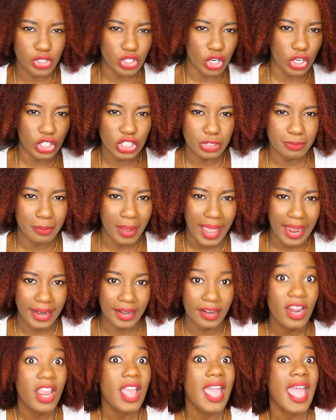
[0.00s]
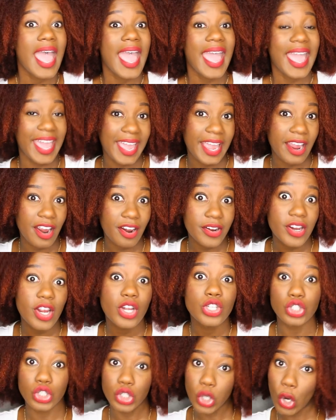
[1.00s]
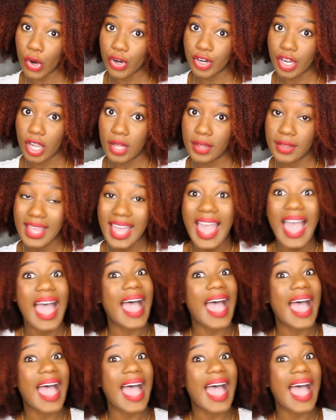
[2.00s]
search bar, hair tutorial.